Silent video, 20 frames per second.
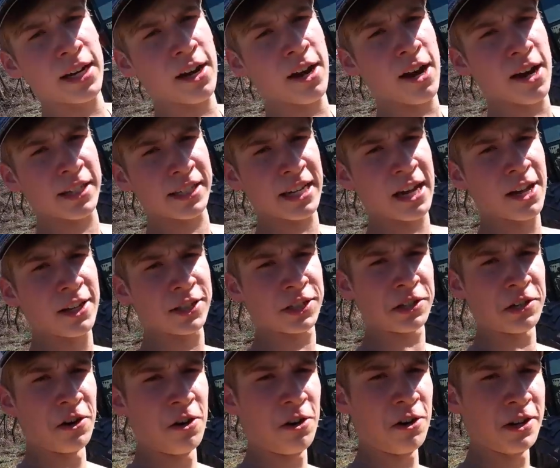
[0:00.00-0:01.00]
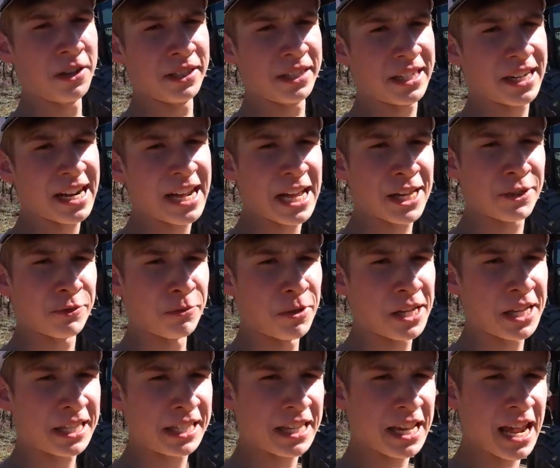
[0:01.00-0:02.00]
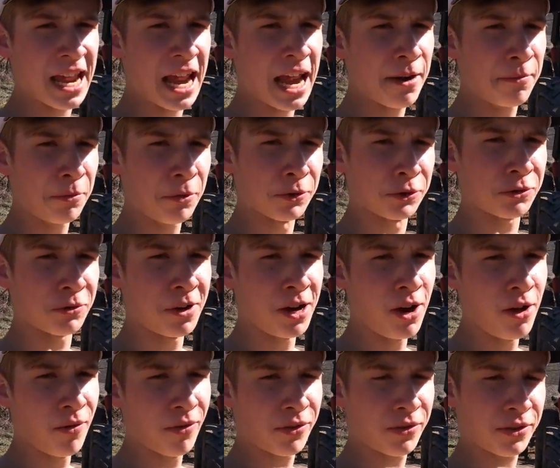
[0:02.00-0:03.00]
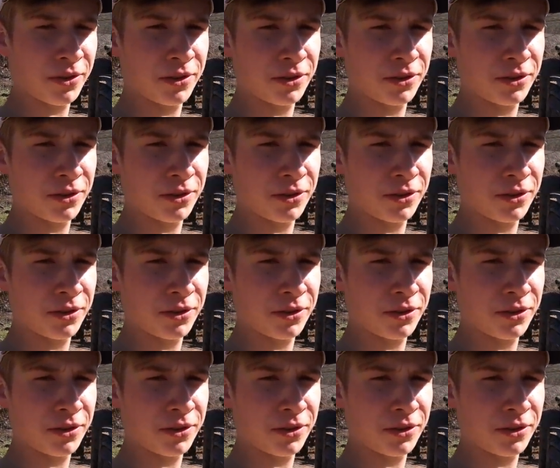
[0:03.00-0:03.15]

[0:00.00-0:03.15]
guys how's it going today is wednesday april 12th